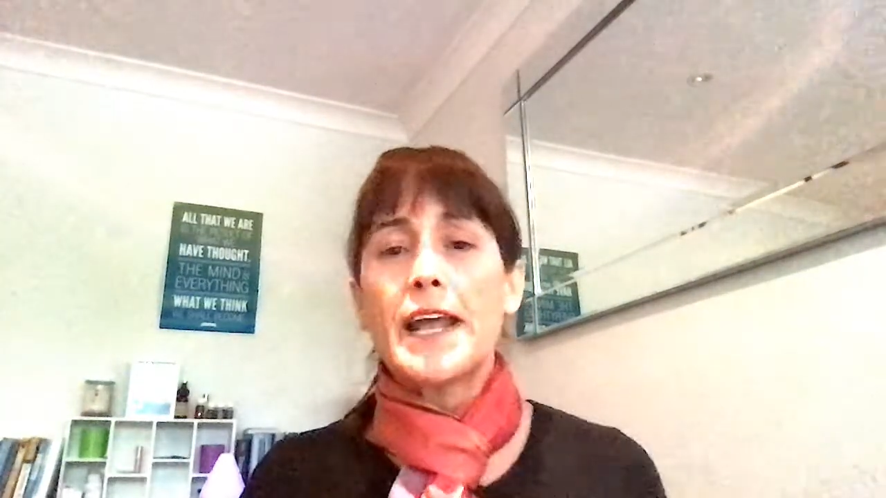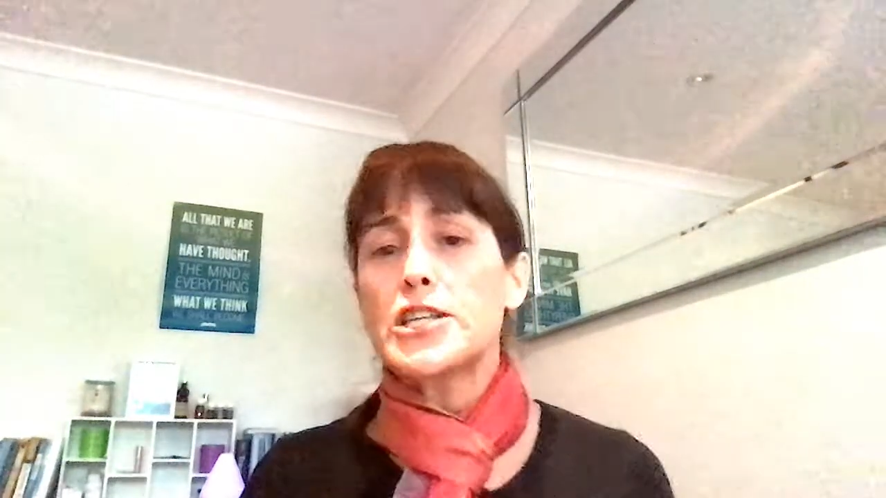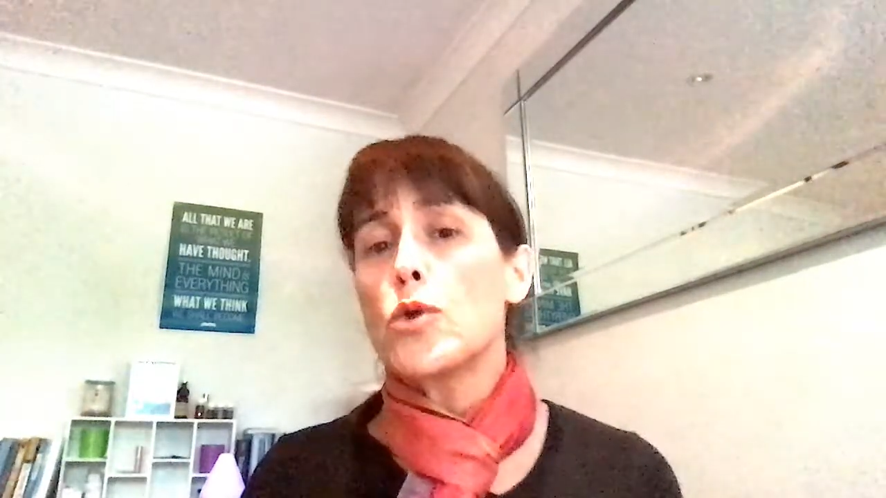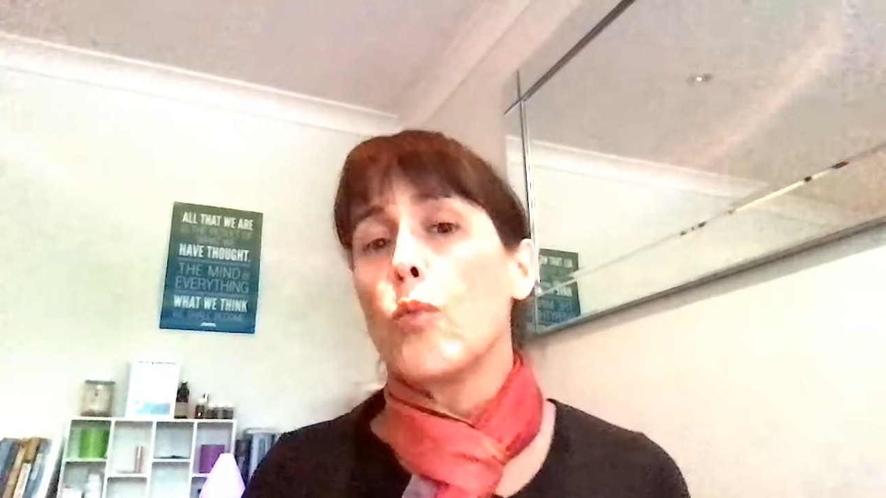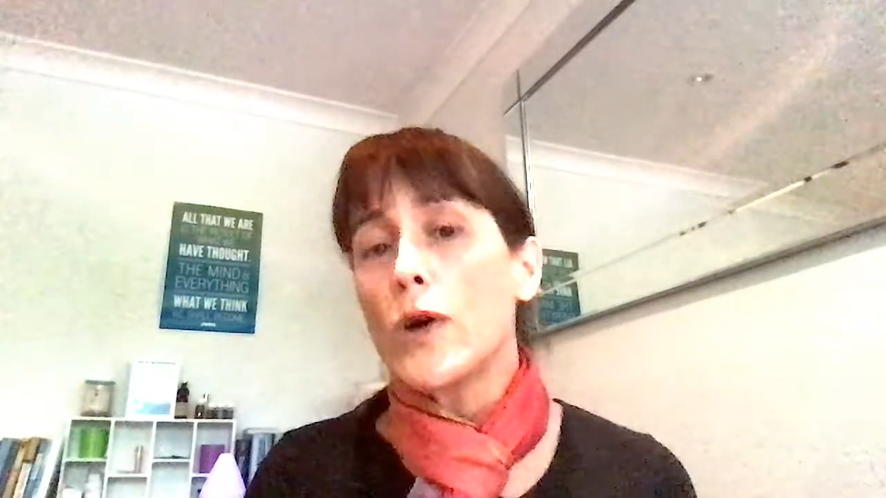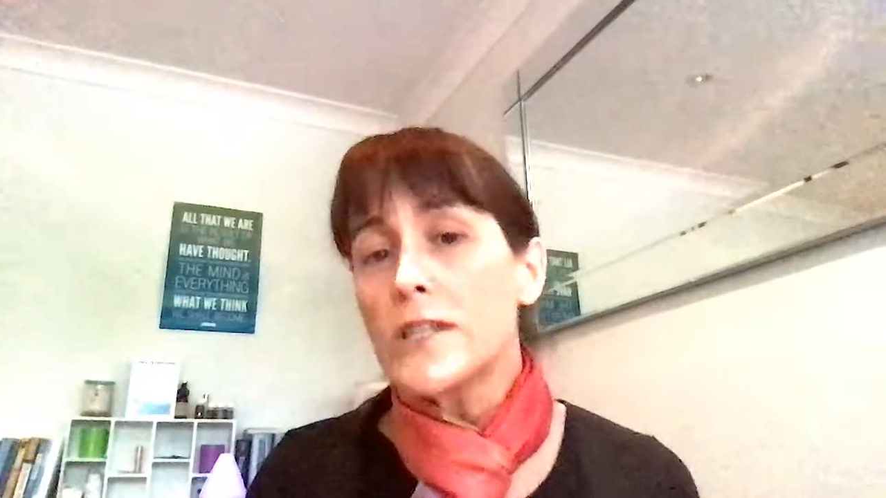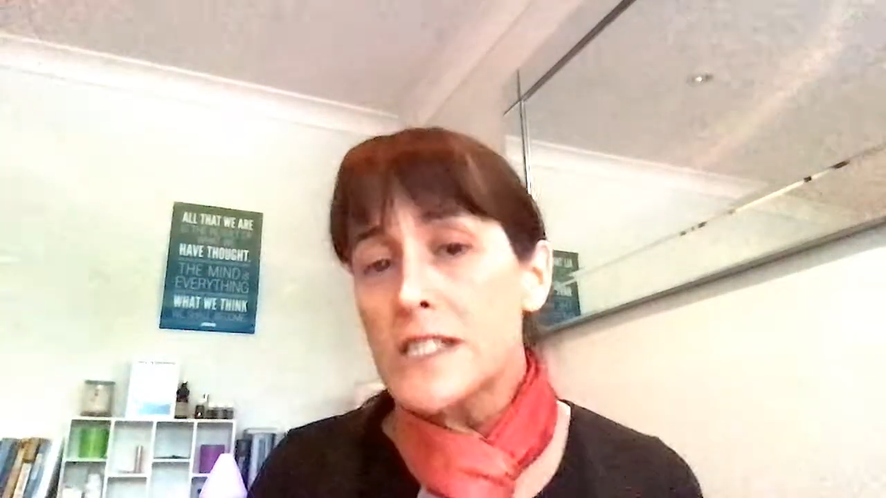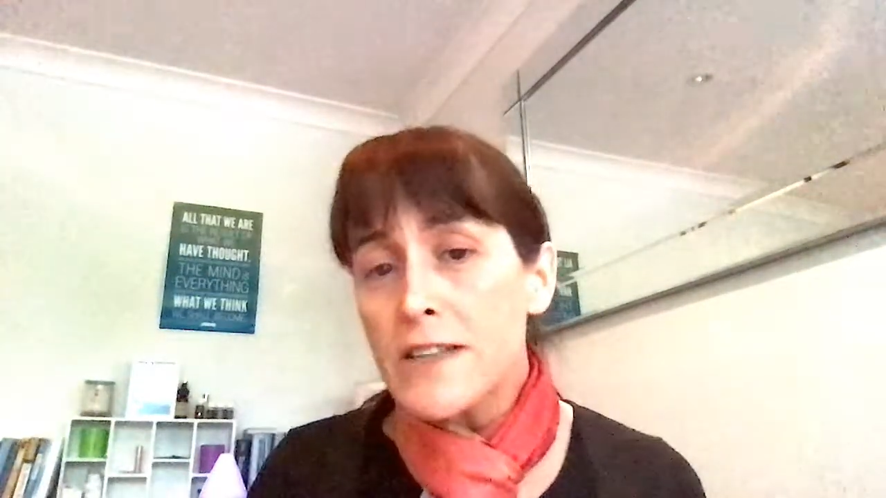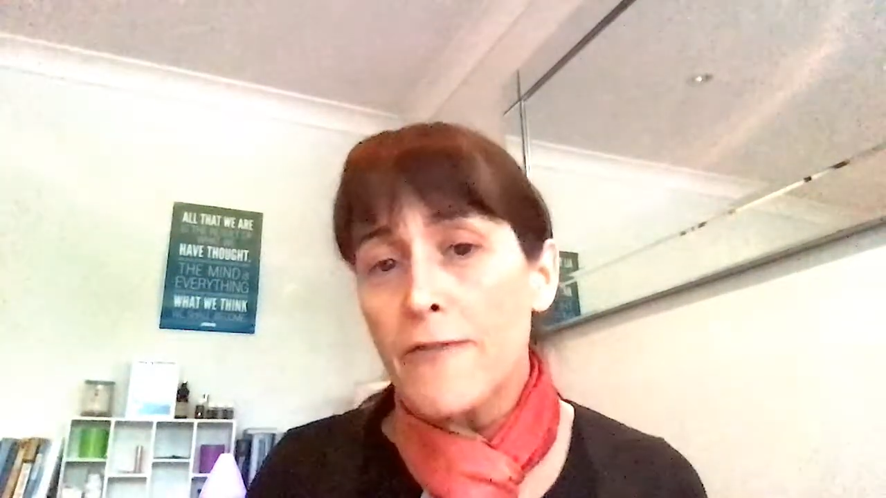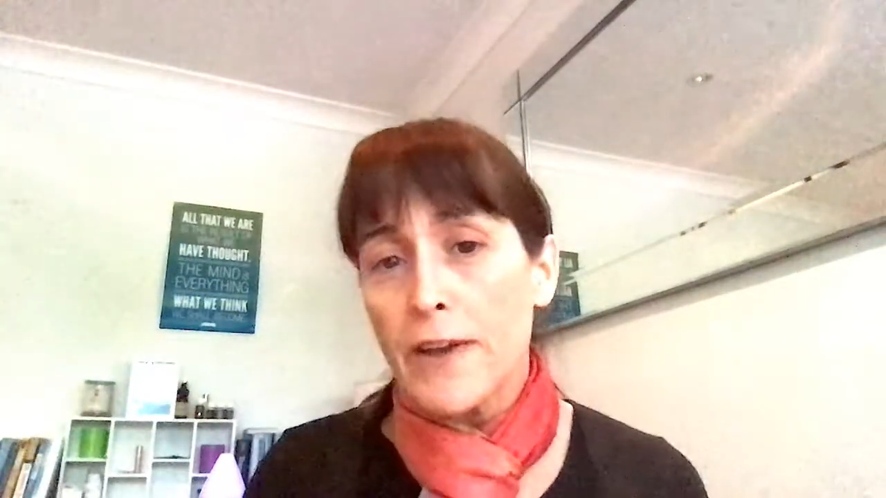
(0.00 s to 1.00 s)
actually wants
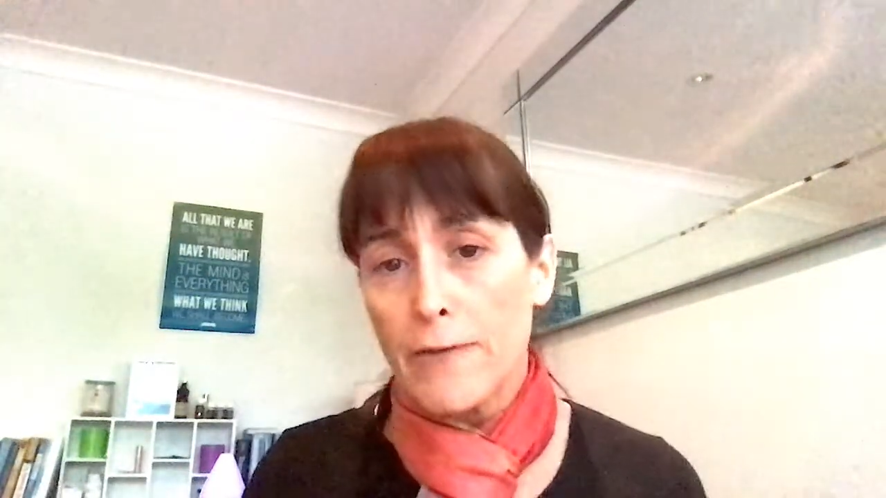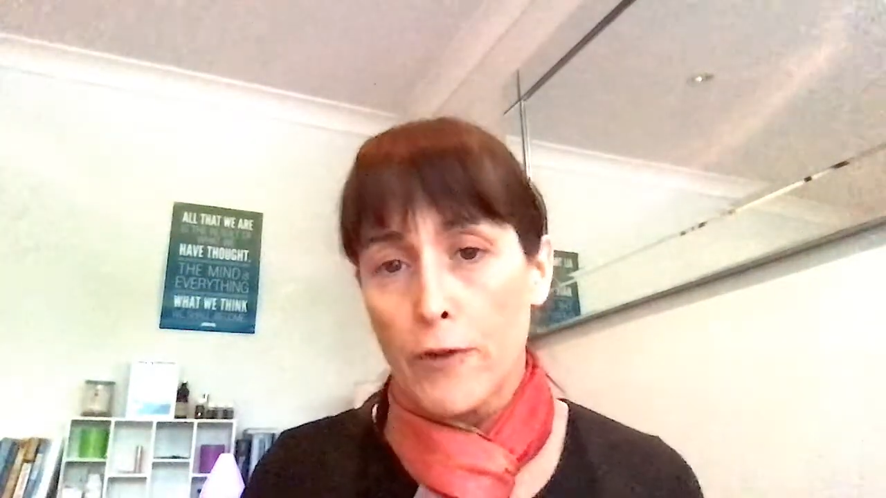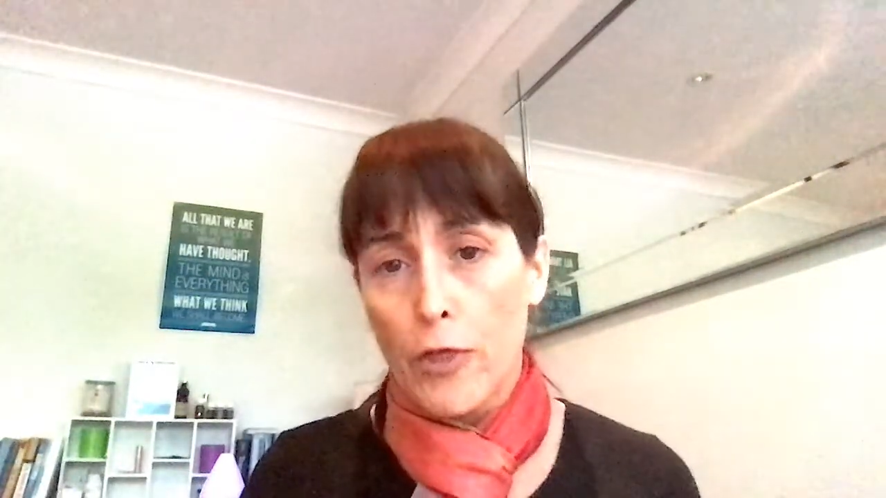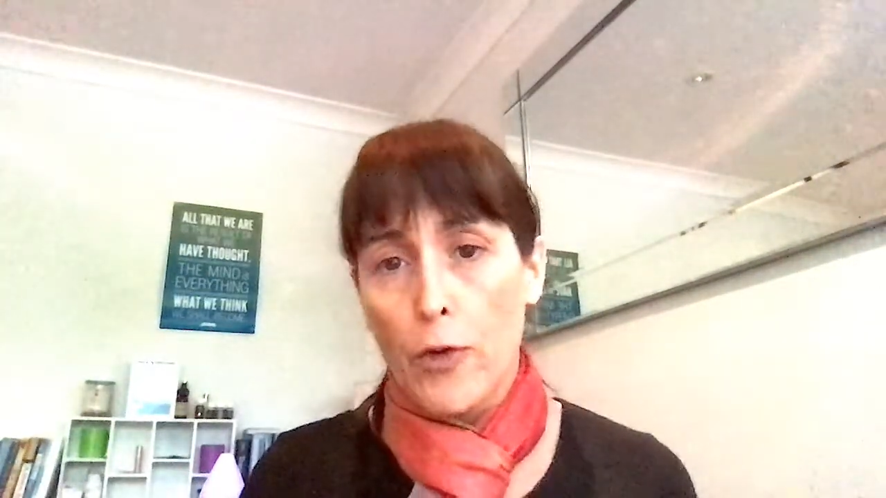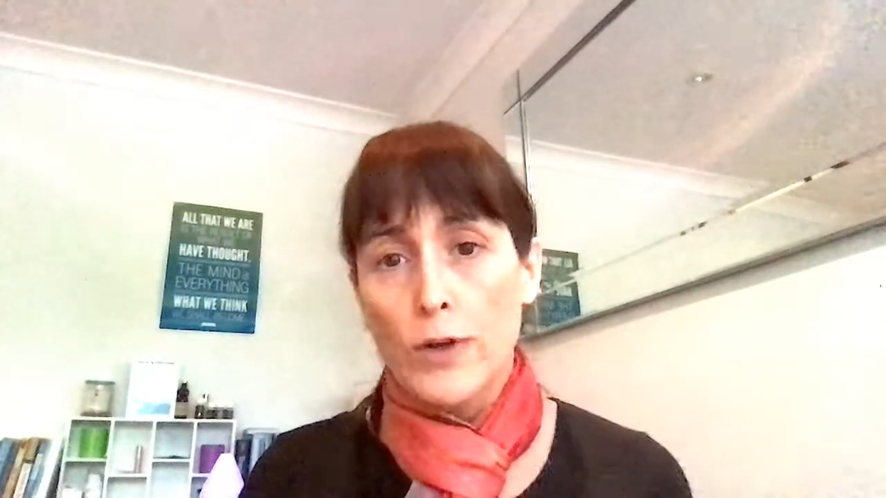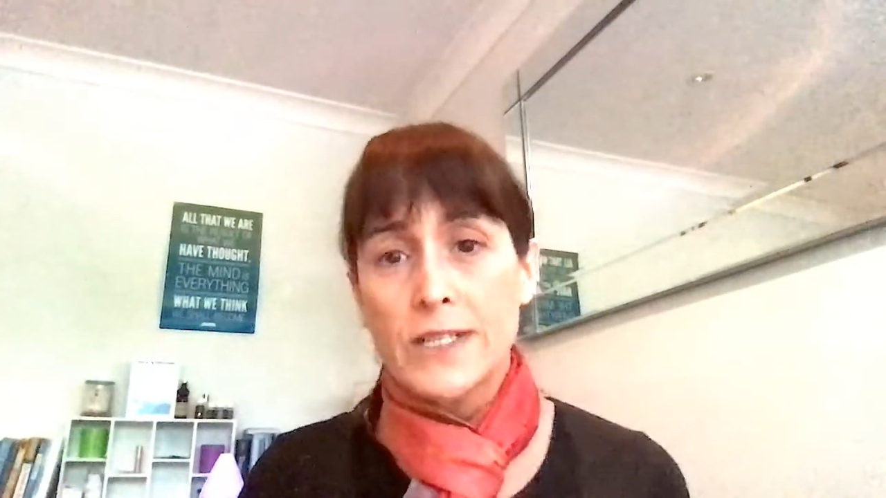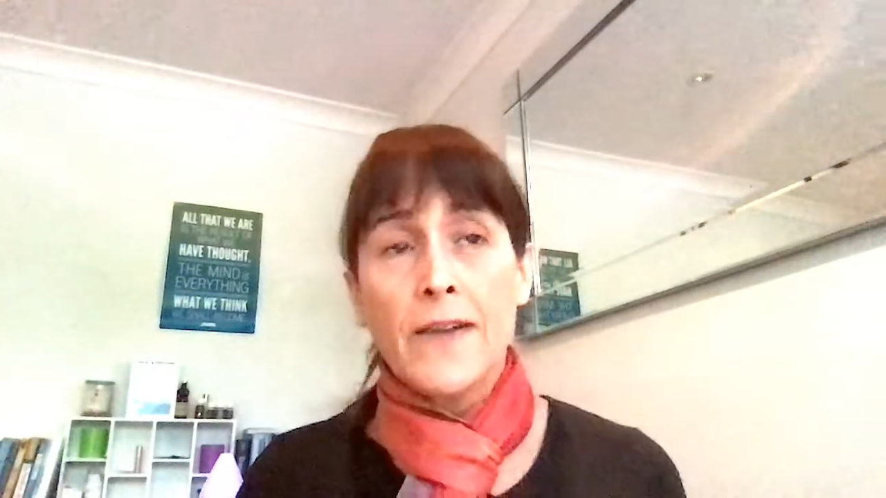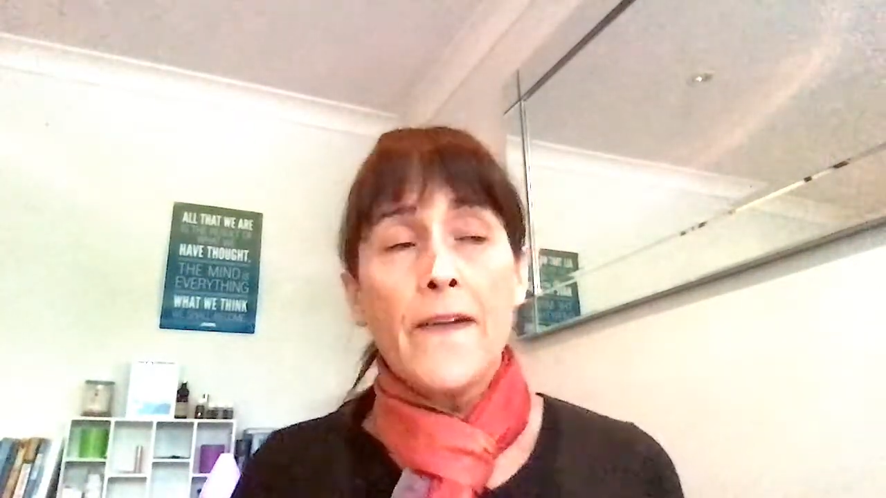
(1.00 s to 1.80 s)
the fearful thought.